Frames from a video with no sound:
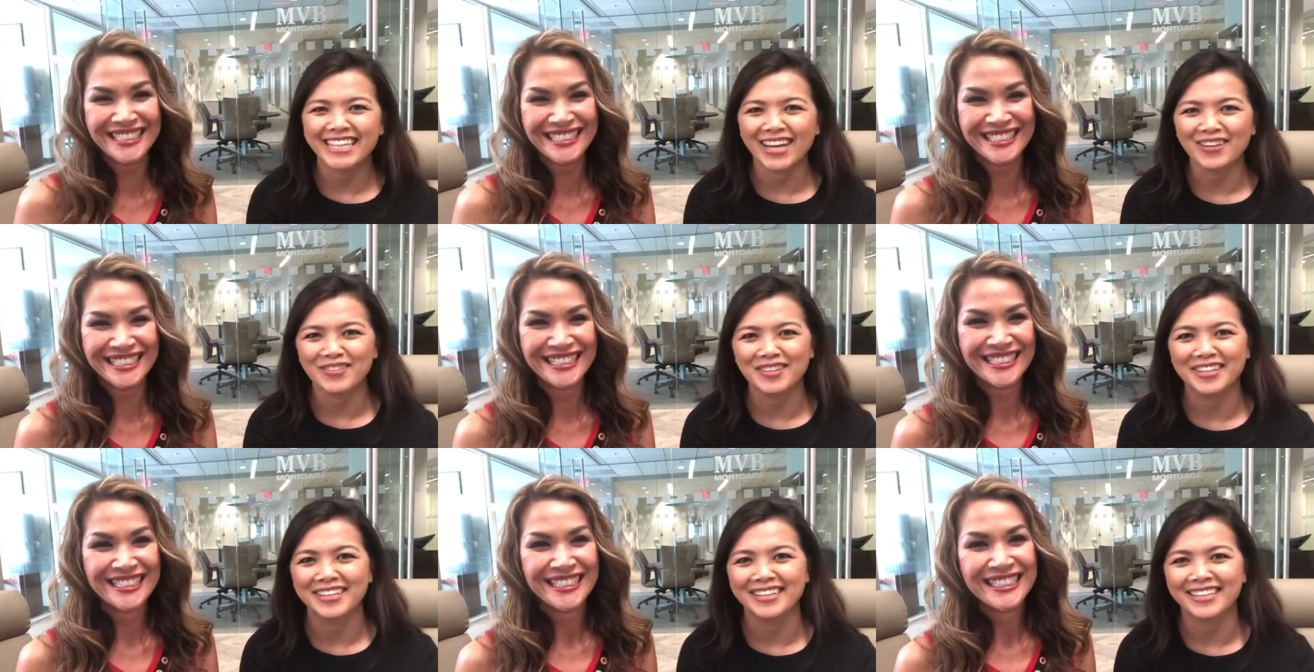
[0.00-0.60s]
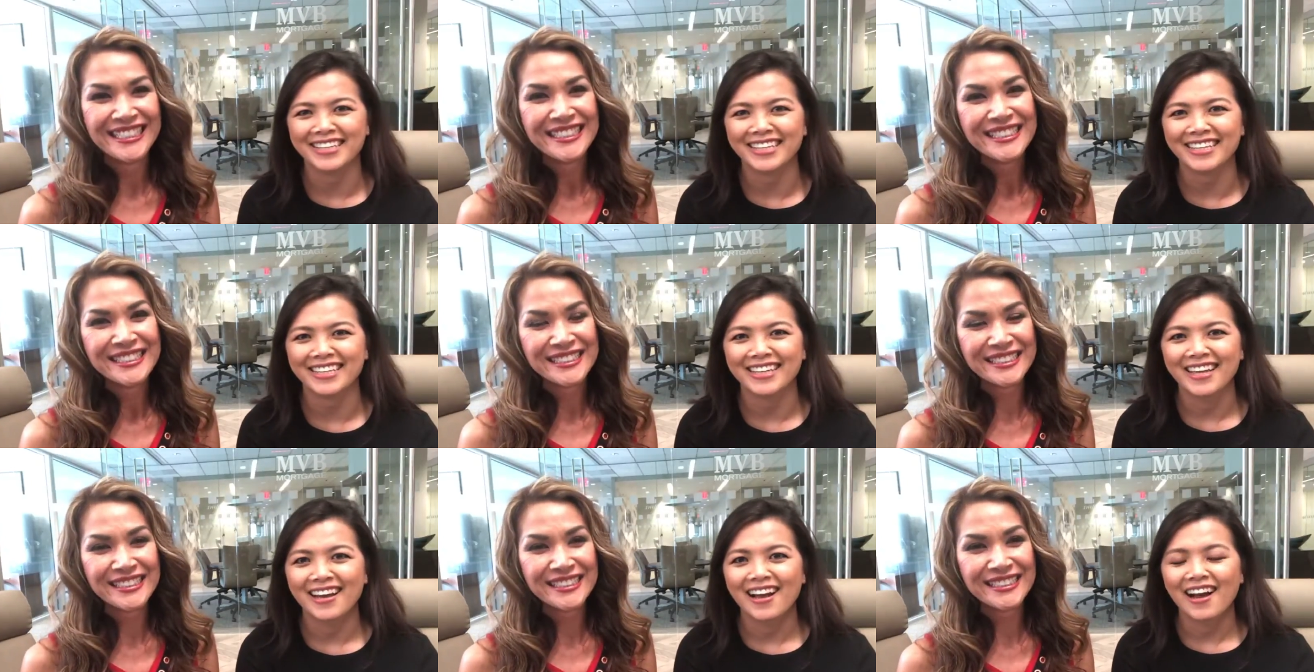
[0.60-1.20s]

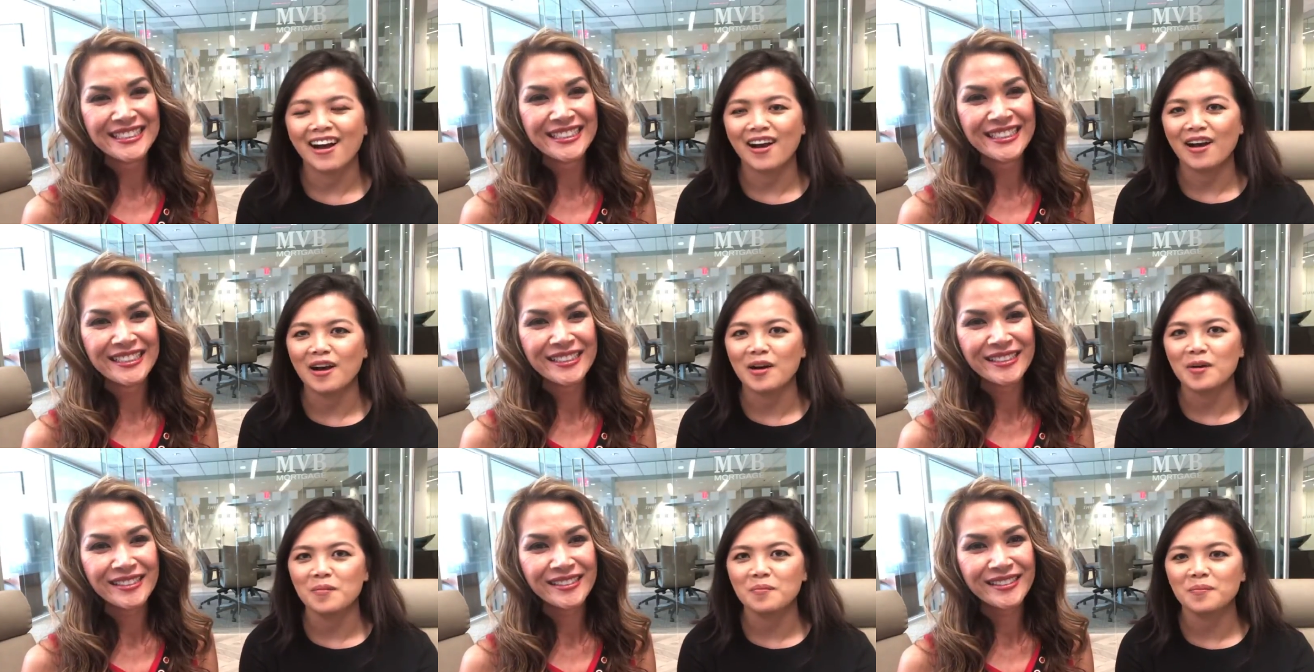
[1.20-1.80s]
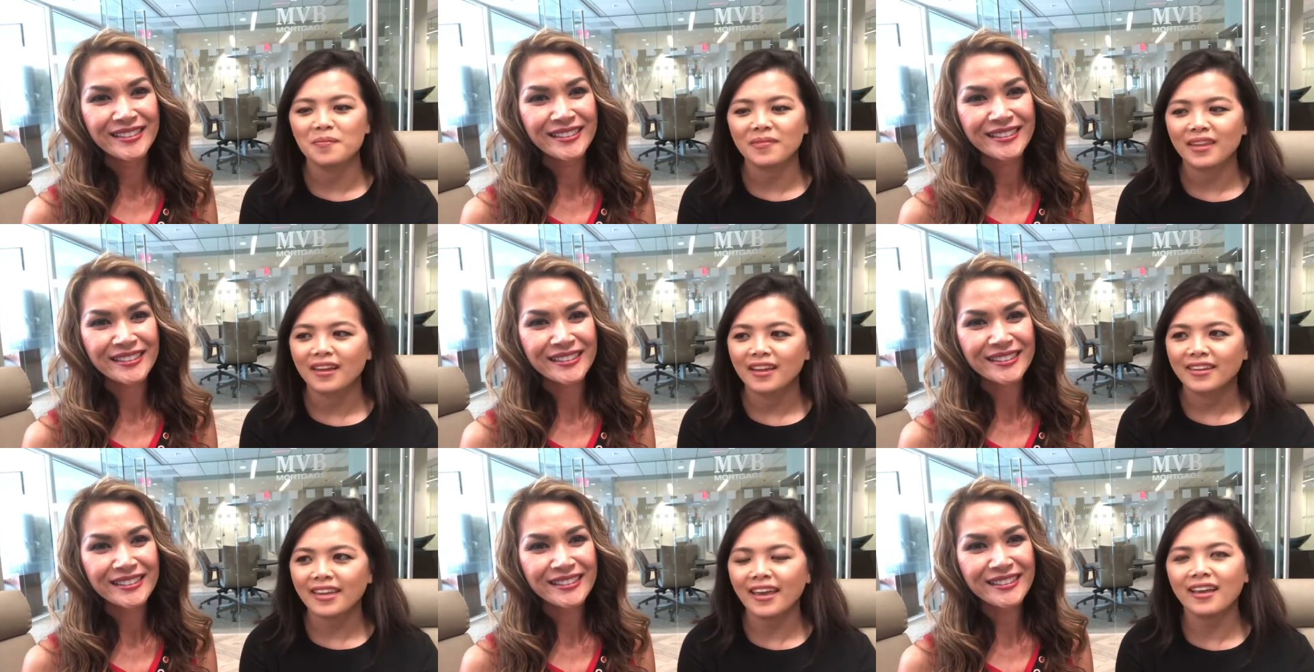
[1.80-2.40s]
Speaker 1: definitely. Um,
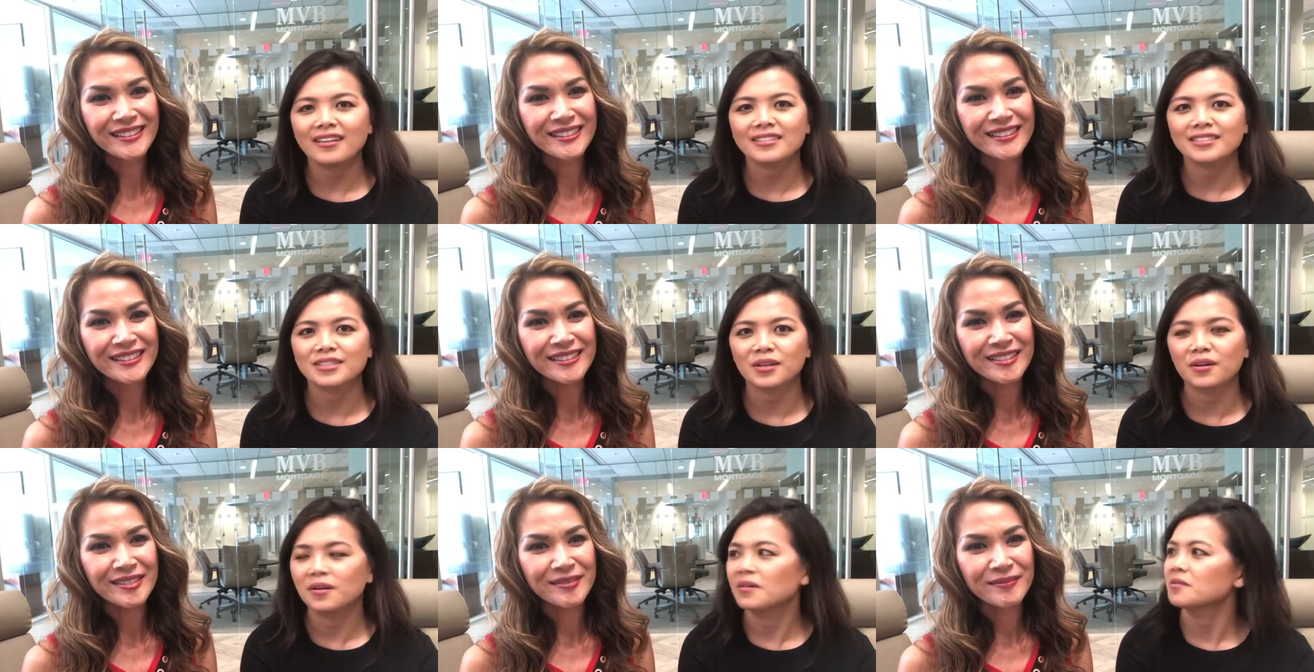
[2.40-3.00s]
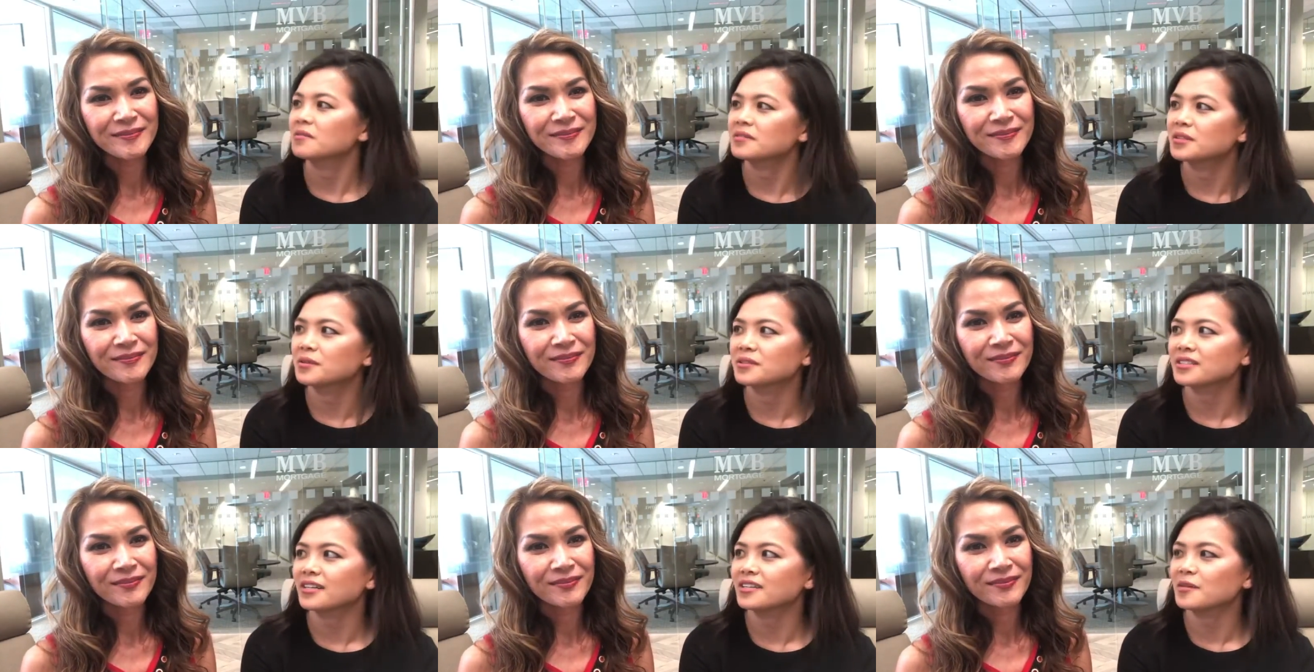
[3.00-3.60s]
yeah. So
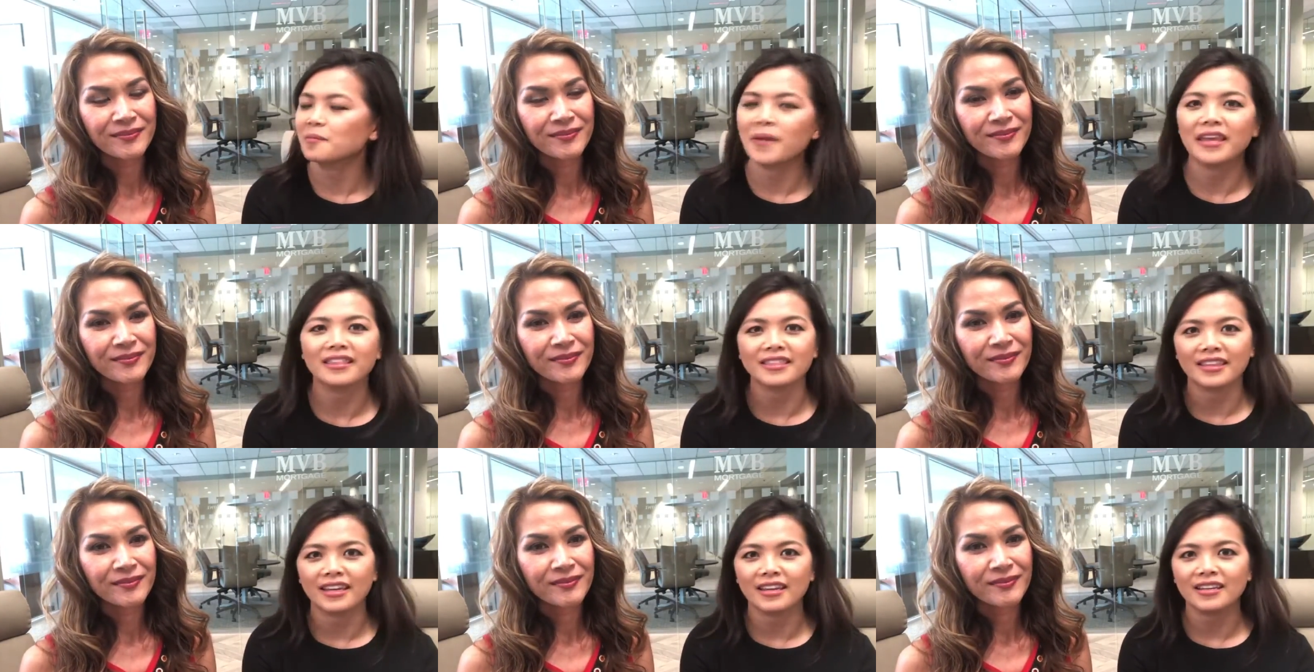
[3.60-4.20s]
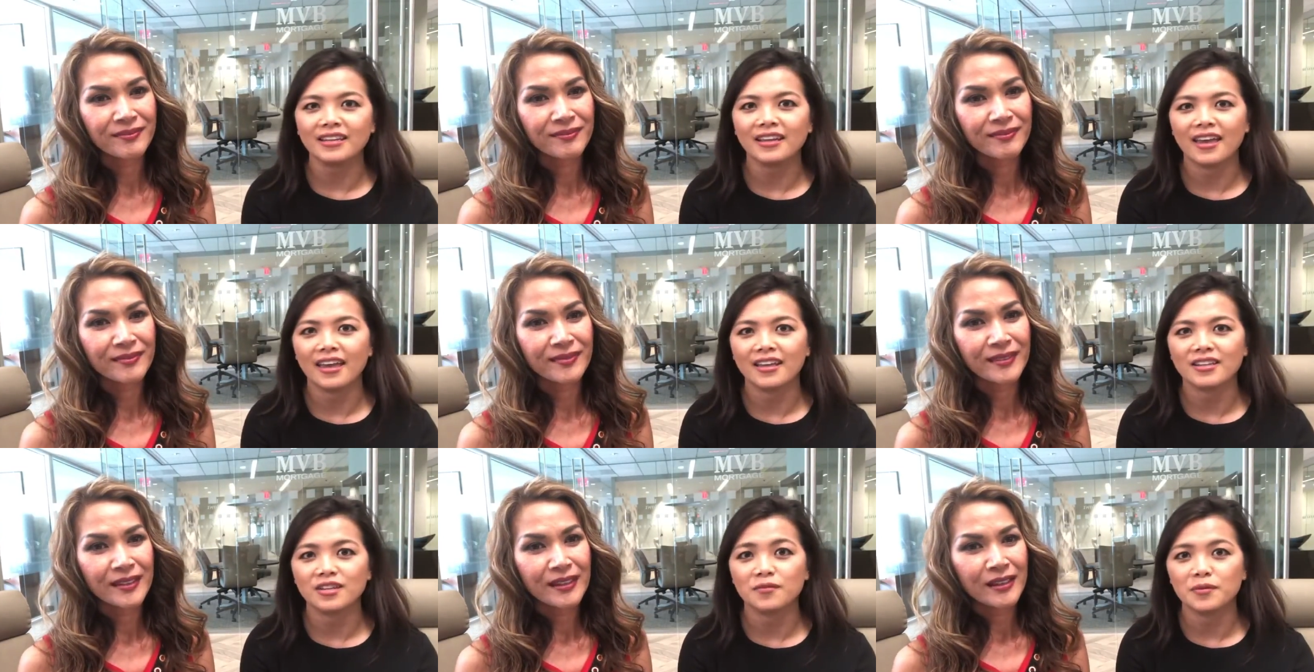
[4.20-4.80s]
those are the main thing.
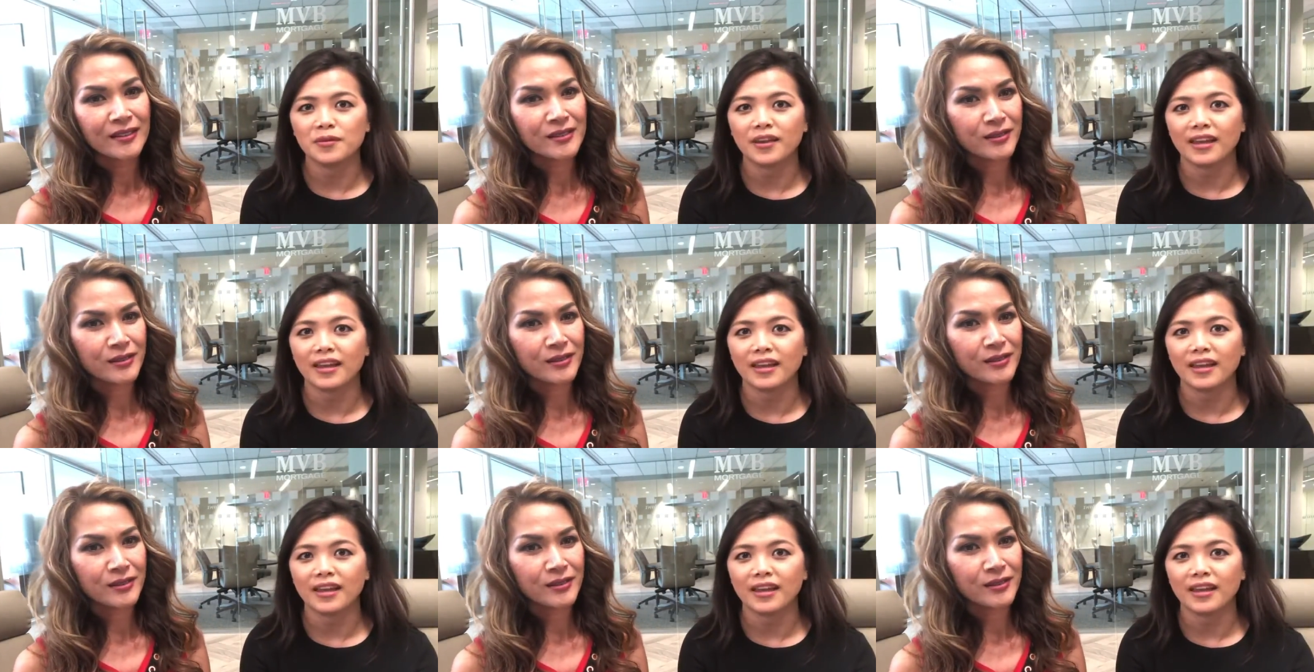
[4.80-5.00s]
And if you